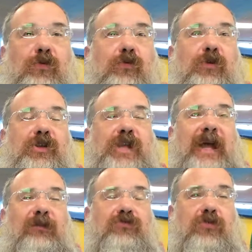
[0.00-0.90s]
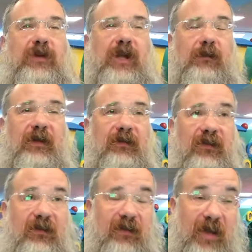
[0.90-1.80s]
We're not talking about
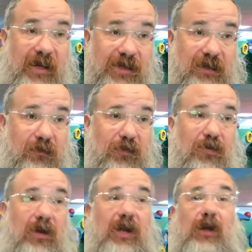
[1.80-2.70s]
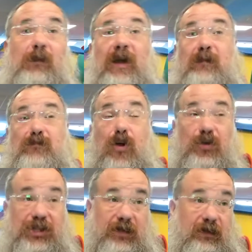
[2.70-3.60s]
sensations, we're talking about
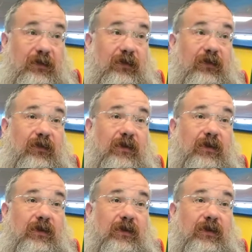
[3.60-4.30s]
emotions.